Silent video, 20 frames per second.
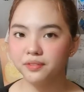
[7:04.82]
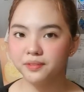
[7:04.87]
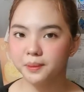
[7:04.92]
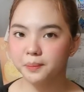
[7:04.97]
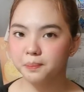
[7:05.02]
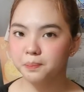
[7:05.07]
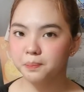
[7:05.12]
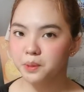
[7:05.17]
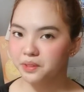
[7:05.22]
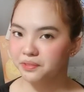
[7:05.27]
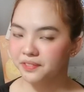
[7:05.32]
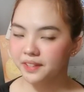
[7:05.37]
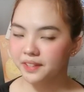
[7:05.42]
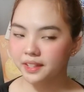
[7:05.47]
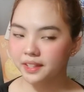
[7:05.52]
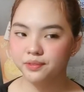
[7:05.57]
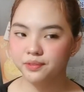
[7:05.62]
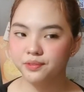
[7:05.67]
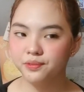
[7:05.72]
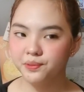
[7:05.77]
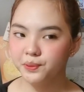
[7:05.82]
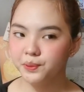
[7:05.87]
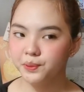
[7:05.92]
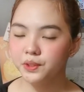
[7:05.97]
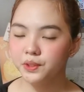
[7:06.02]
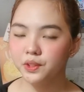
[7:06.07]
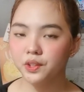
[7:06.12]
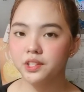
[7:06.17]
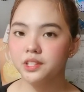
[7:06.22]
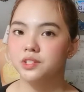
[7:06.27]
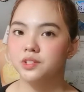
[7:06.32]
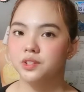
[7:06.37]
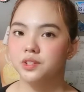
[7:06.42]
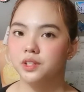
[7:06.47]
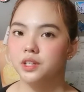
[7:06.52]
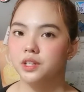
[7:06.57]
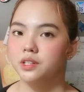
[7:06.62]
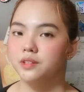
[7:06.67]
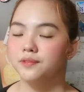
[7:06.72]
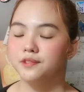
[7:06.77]
the perfect food or
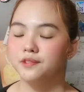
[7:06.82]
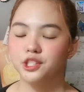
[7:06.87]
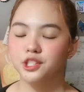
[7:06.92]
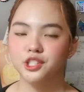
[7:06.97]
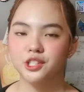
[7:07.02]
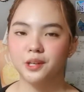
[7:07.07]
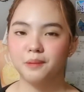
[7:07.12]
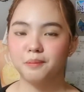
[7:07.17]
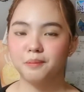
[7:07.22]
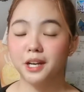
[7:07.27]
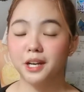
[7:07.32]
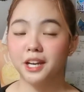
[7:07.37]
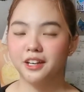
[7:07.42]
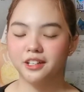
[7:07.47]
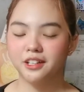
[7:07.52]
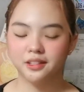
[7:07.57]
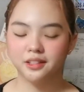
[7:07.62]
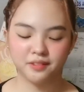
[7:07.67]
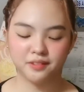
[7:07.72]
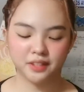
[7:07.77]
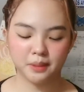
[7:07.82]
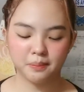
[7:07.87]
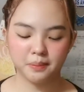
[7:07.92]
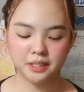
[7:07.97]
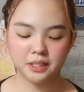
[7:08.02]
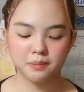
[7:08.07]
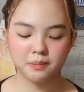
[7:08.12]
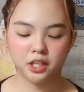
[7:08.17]
dessert for summer here in the Philippines,